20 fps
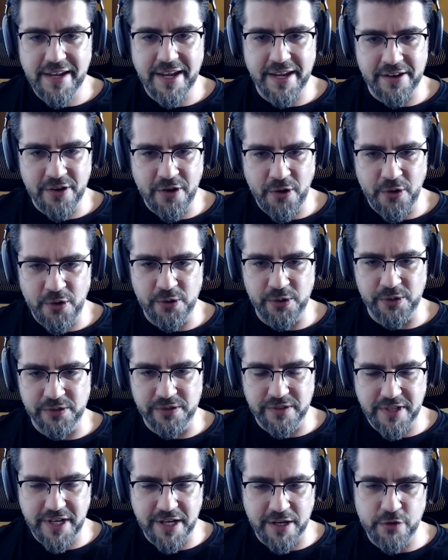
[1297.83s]
can
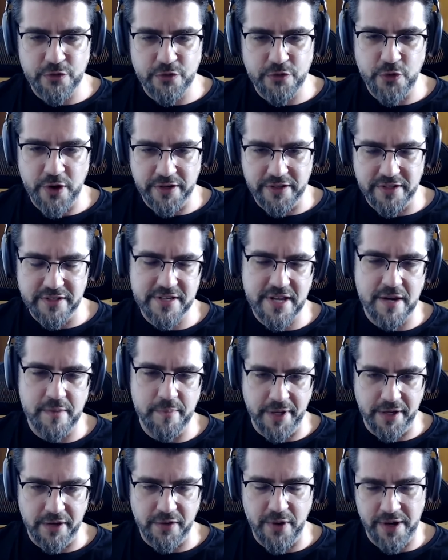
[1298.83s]
hold, can afford to
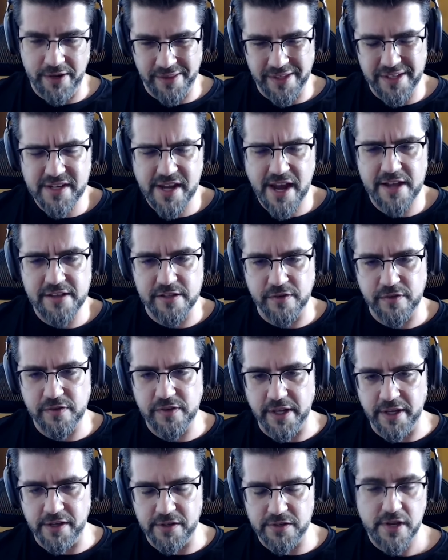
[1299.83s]
send Bitcoin, these kinds of
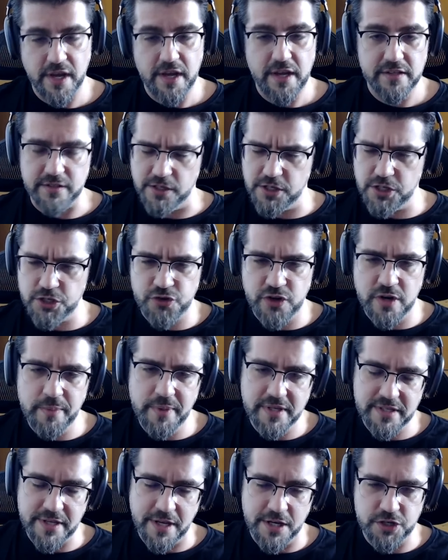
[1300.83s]
things. It's
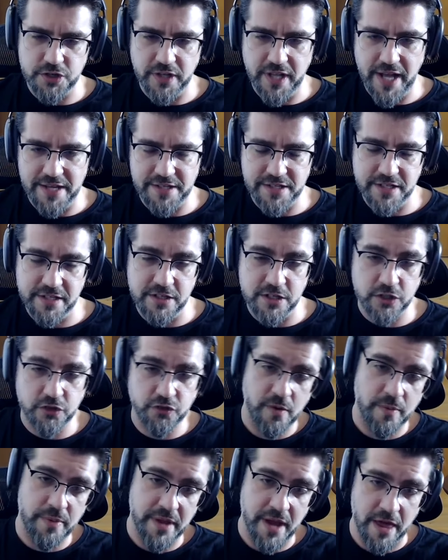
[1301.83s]
extremely centralizing just
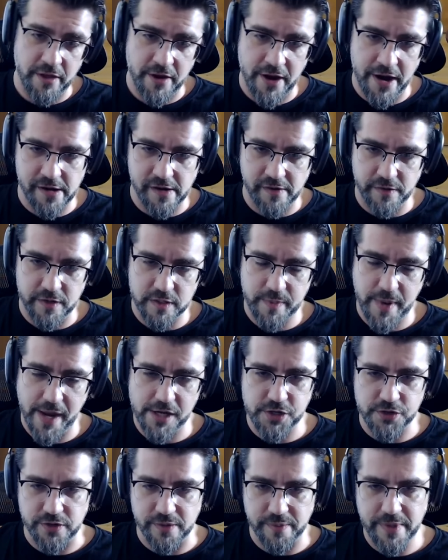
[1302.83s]
from the other end of the
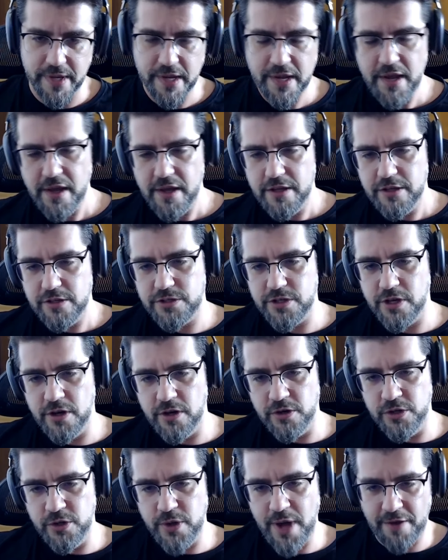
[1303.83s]
spectrum.
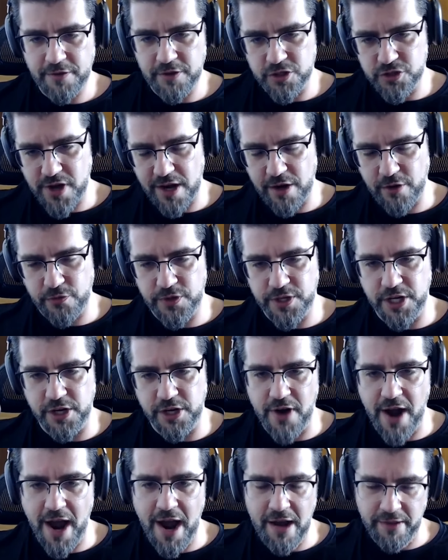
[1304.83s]
So you have to try to
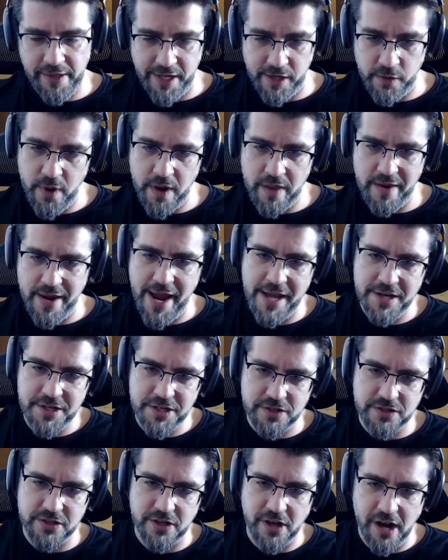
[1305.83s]
figure out like where the
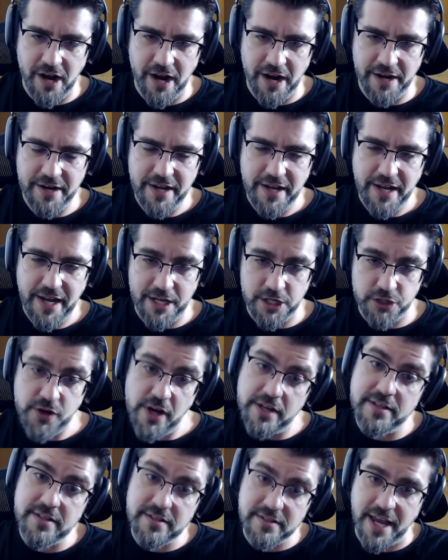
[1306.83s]
edges are and
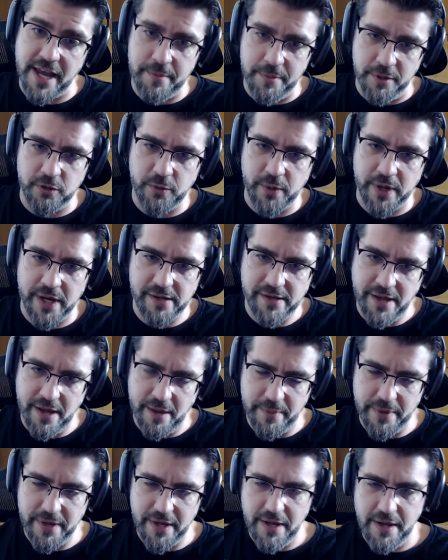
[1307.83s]
try to stay between
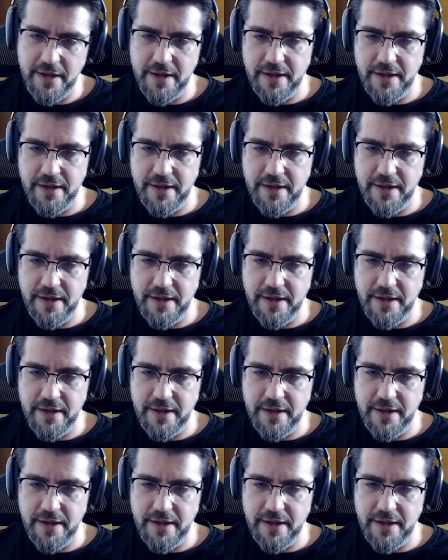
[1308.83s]
them.